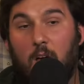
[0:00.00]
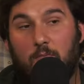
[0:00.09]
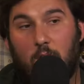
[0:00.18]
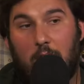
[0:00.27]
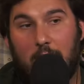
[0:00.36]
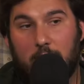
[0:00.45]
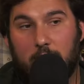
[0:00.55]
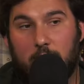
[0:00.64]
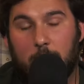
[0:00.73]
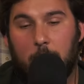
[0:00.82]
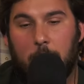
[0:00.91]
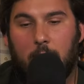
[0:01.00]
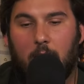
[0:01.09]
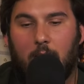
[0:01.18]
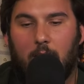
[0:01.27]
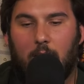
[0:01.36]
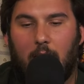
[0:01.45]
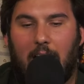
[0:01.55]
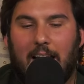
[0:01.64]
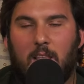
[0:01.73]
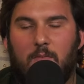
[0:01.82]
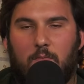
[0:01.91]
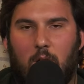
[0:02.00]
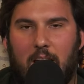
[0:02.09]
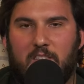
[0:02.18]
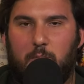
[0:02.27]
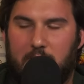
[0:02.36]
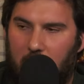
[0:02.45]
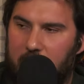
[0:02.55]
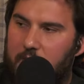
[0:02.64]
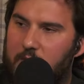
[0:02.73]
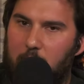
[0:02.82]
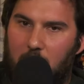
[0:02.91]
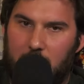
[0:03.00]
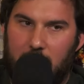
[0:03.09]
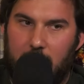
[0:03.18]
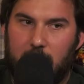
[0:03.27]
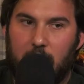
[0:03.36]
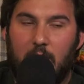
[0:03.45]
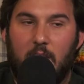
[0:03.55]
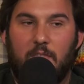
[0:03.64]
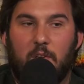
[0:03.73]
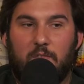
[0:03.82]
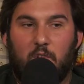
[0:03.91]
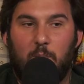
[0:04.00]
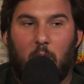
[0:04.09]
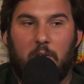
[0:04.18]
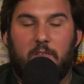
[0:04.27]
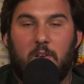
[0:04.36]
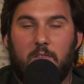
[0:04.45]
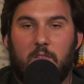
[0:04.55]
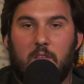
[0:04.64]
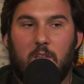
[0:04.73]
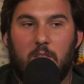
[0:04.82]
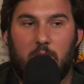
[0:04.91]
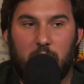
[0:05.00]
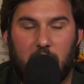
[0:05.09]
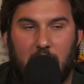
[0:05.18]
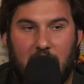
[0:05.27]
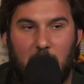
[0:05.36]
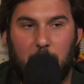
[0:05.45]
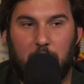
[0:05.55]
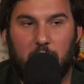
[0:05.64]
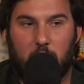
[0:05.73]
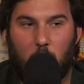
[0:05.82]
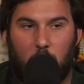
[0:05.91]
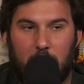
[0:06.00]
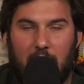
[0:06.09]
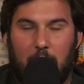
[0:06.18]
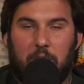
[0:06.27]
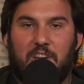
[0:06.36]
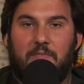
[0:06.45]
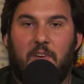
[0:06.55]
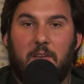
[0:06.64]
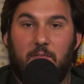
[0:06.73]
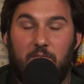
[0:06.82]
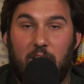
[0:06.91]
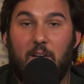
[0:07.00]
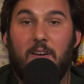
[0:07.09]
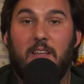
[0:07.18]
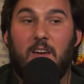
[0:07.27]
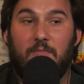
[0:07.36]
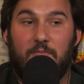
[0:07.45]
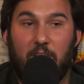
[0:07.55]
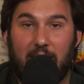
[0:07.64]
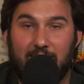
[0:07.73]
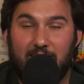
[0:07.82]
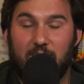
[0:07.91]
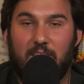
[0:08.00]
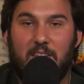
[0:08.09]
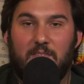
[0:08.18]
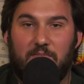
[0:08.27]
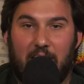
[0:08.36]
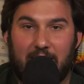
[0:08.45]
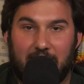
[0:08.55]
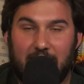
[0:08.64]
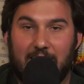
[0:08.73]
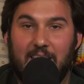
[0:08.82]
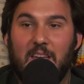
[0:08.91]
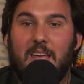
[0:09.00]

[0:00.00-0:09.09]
Rise. I love Rise because of the monkeys. There's two parts. There's the ape storyline, which I find very effective and affecting.